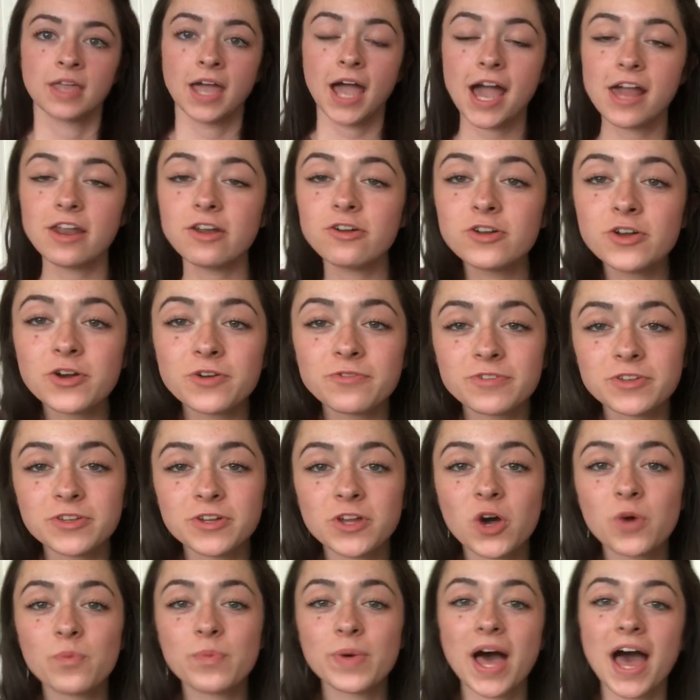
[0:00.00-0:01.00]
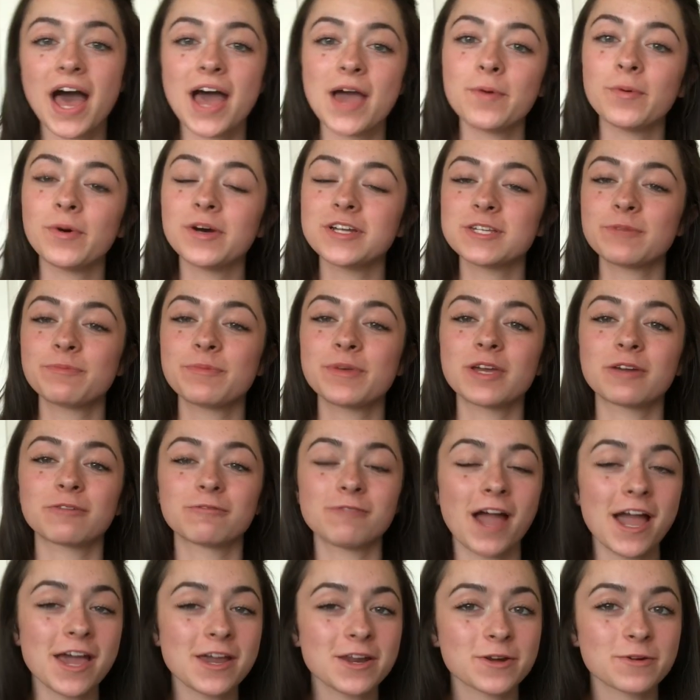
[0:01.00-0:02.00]
I don't know if you know, but I want to be a
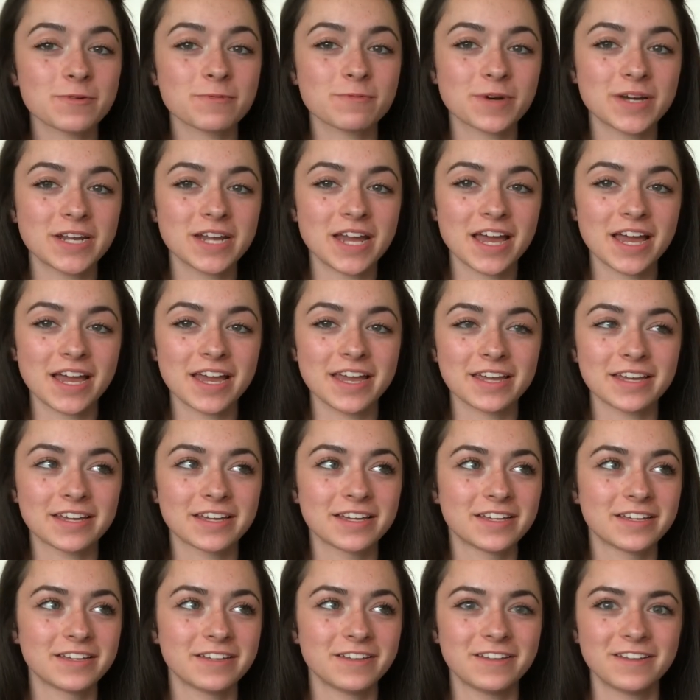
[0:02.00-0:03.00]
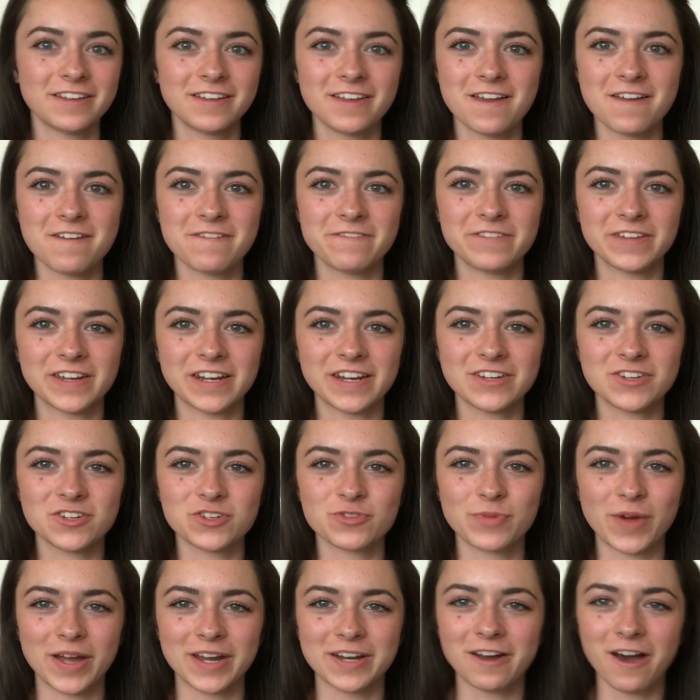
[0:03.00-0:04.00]
writer when I
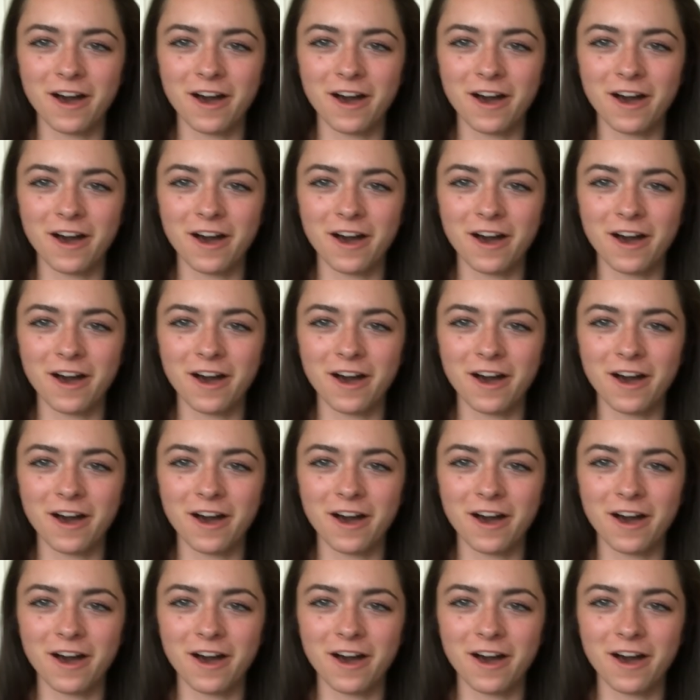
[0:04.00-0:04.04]
finish my